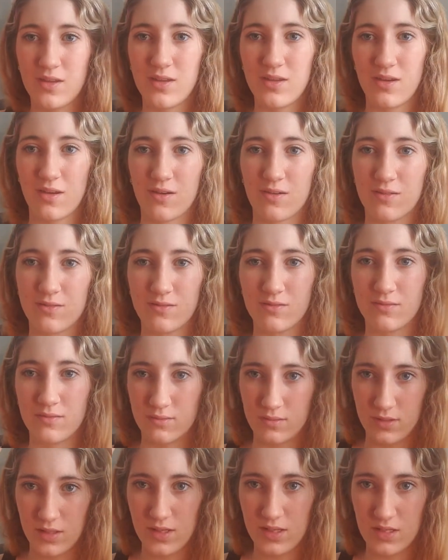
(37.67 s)
you know,
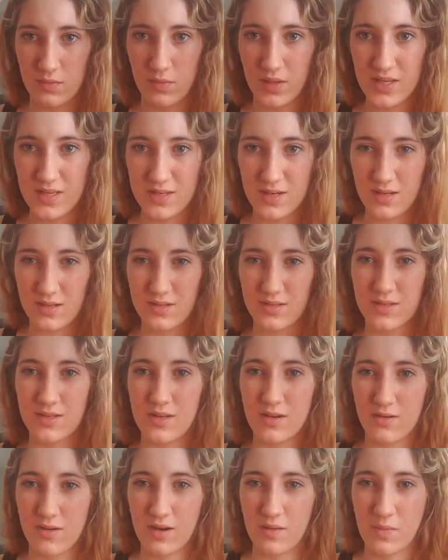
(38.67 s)
get to business,
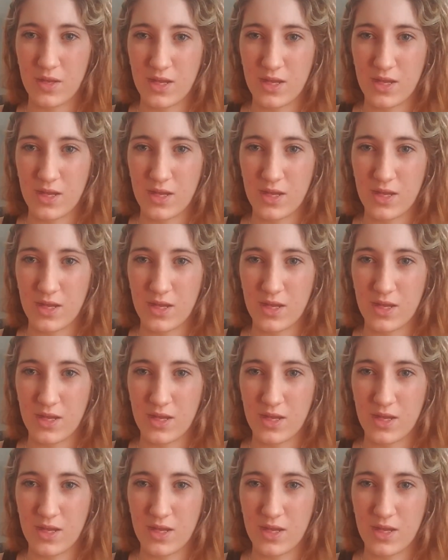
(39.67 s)
you know what I